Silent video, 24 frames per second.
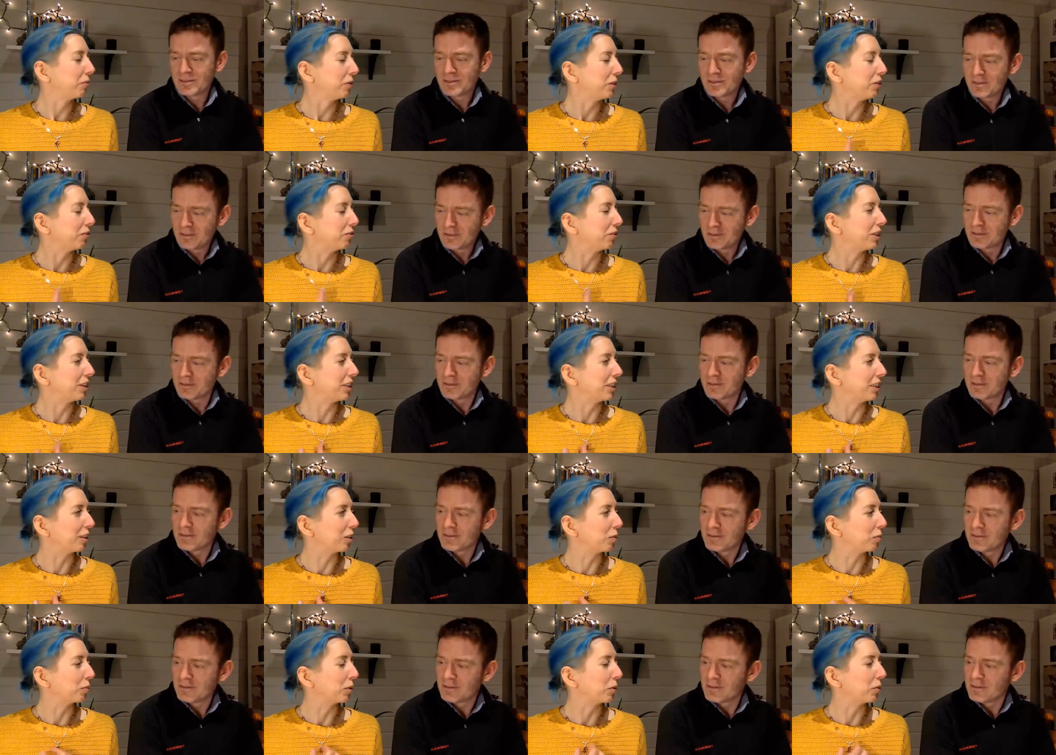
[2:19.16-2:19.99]
Speaker 1: not
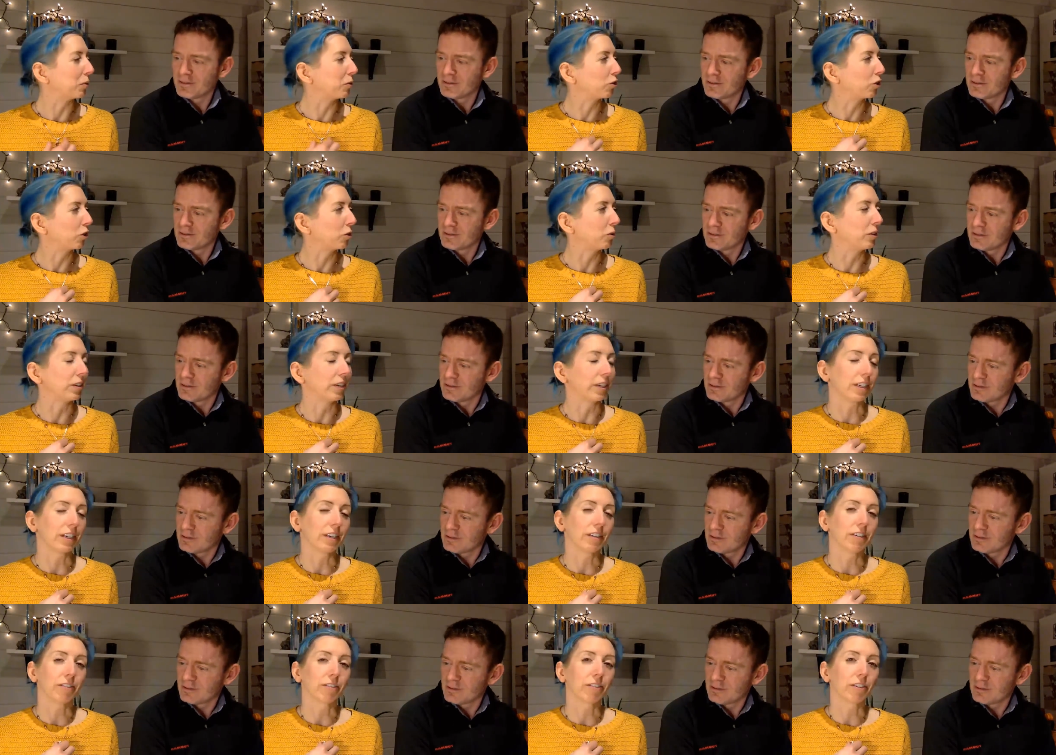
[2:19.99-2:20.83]
reading this, but Joe and I
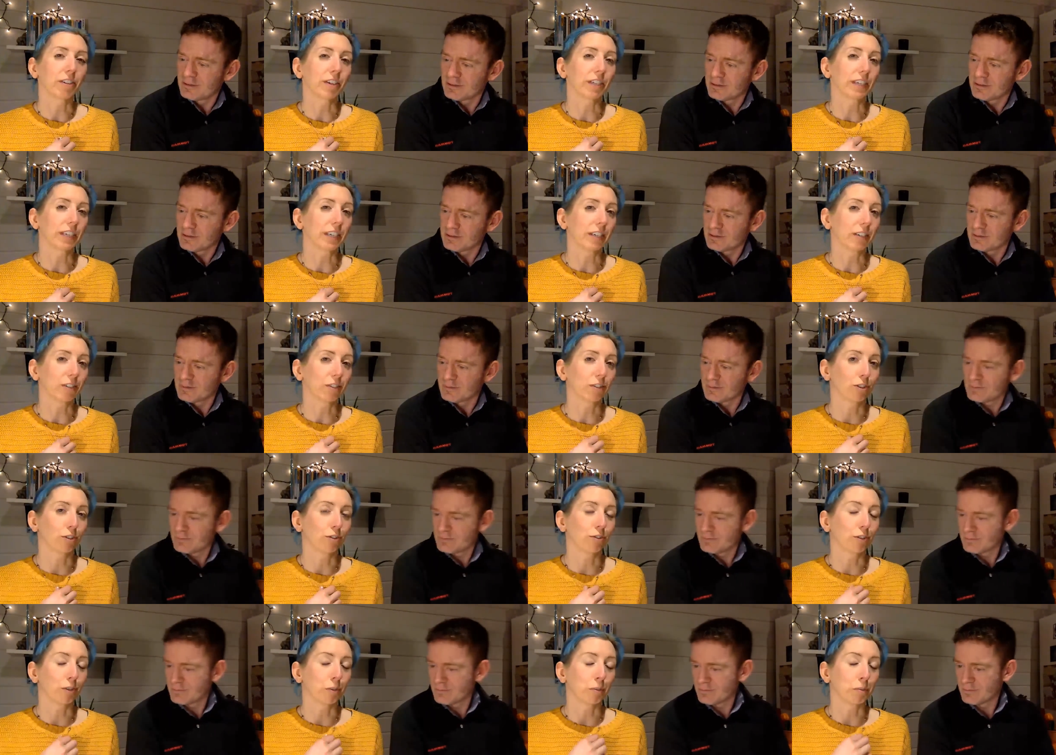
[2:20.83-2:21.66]
have kicked
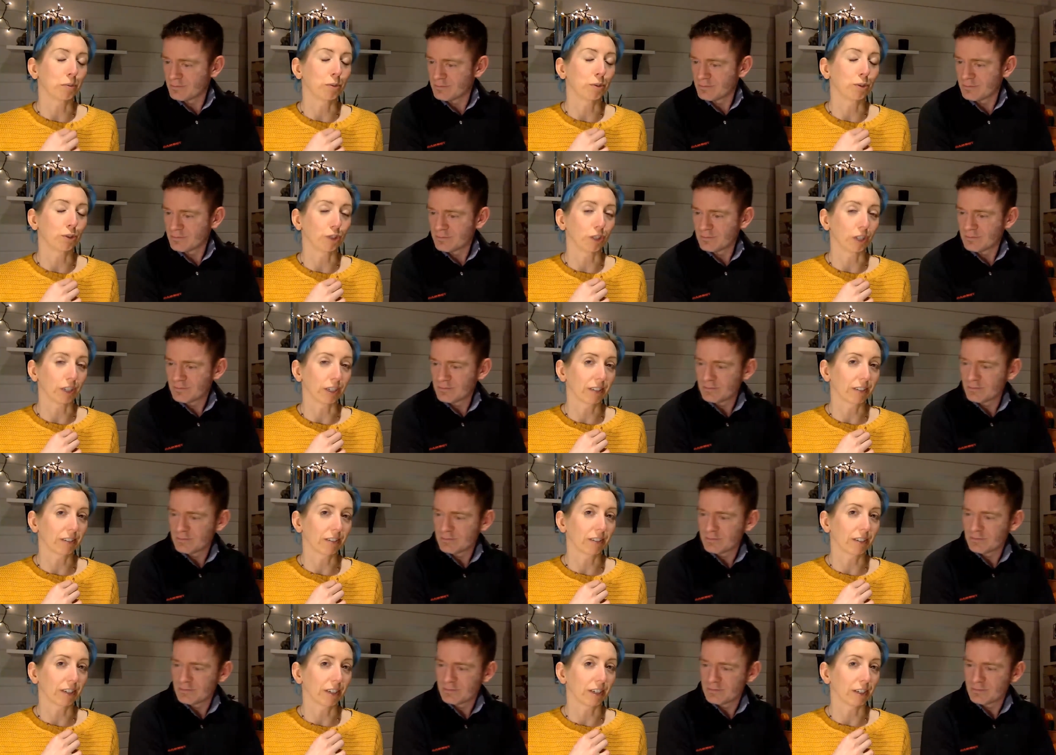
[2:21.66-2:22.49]
off a
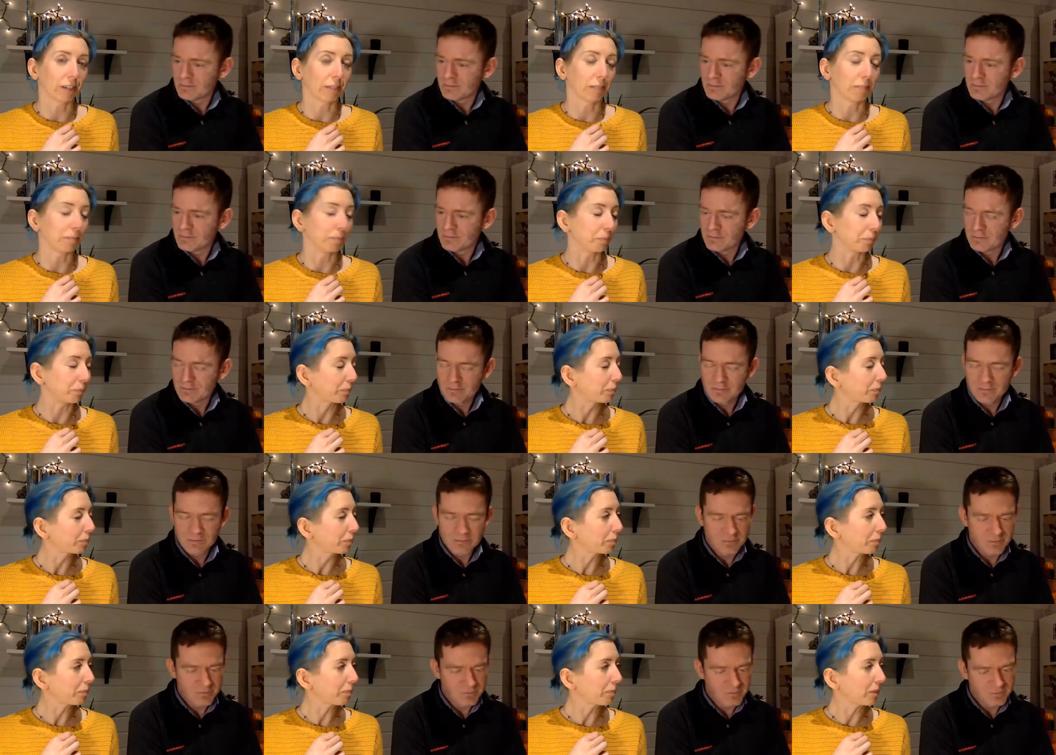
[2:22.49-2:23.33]
project um,
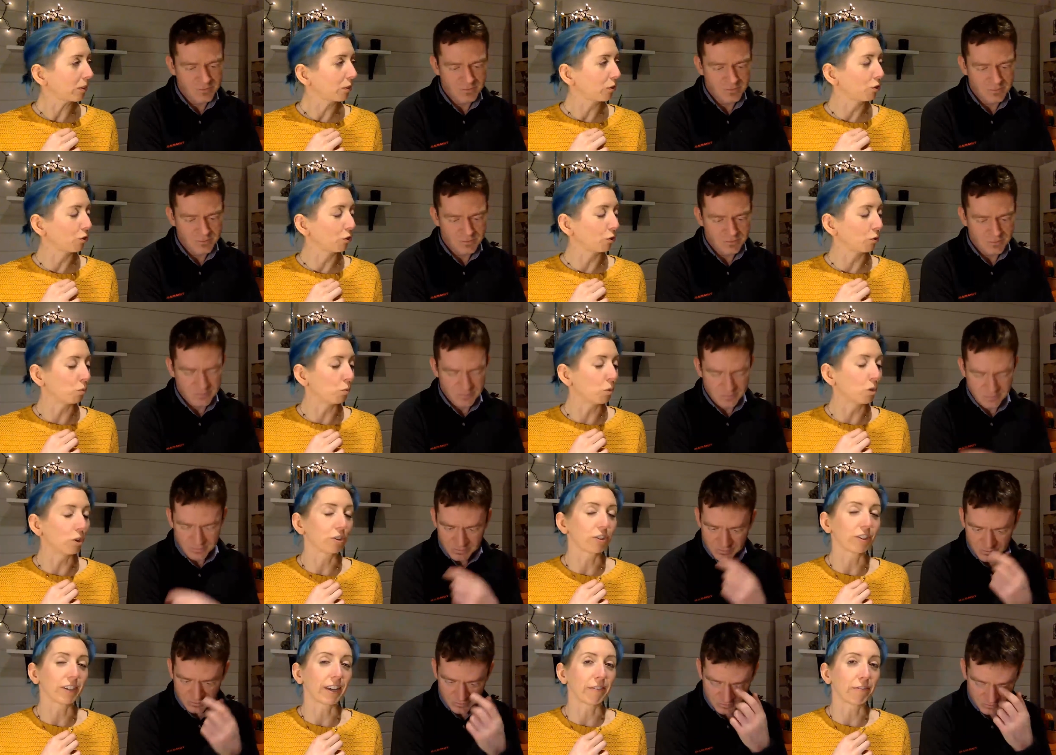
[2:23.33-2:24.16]
to
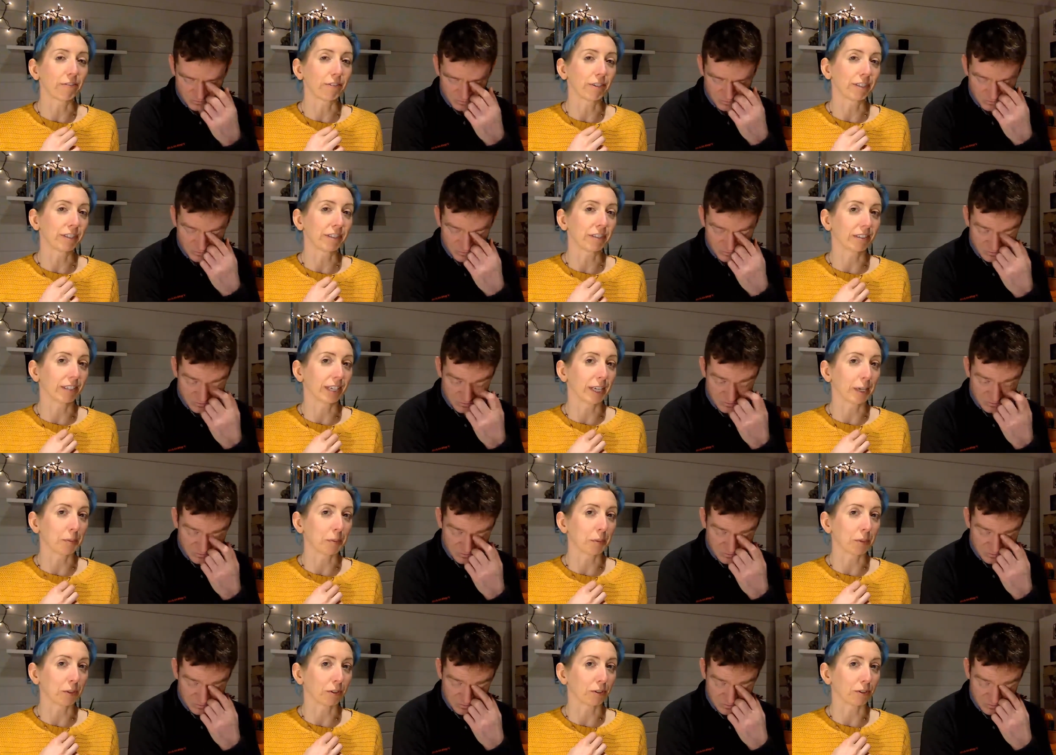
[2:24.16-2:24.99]
watch every single
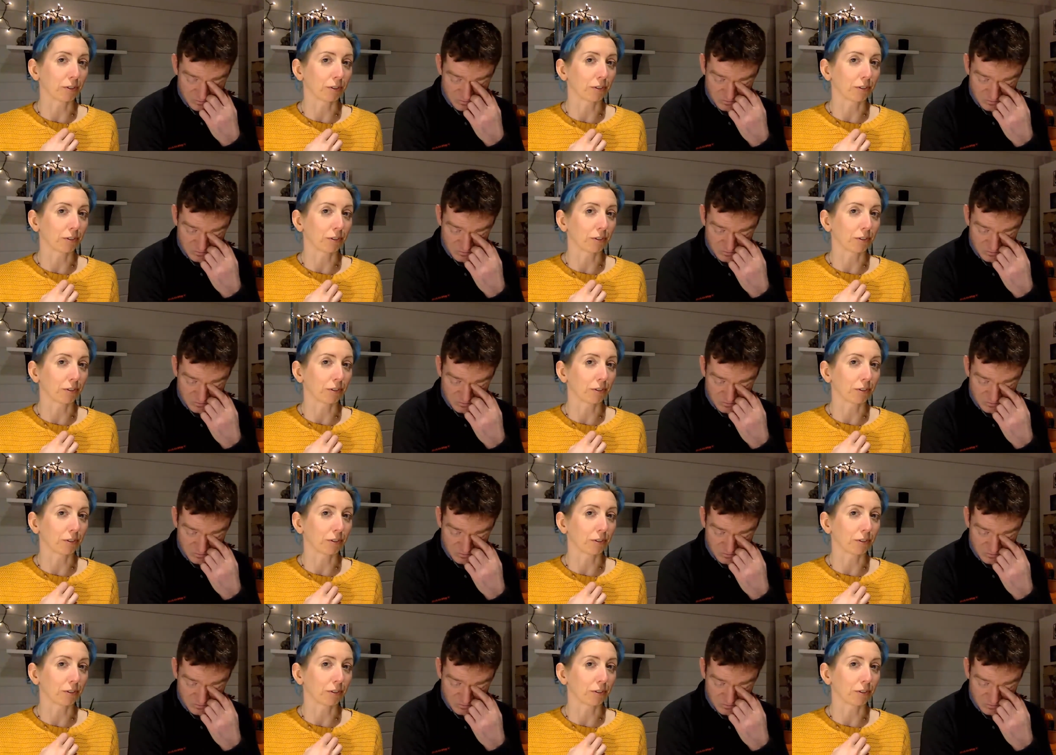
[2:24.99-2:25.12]
episode of